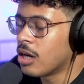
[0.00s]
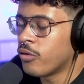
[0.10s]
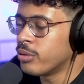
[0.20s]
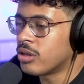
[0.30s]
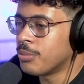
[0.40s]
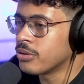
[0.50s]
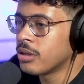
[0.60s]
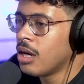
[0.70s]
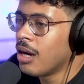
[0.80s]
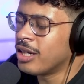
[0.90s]
start off with triples.
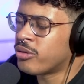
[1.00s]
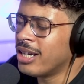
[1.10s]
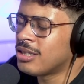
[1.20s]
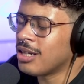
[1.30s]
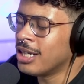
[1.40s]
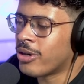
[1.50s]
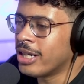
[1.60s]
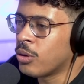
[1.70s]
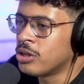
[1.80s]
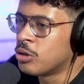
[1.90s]
I tried, right. I
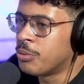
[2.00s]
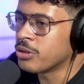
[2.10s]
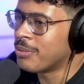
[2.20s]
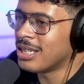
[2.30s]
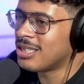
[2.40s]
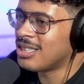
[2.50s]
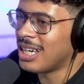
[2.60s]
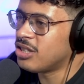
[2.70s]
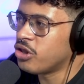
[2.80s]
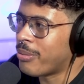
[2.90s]
tried quadruples, but it
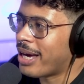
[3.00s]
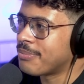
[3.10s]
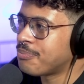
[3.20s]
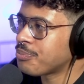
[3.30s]
tastes too bad.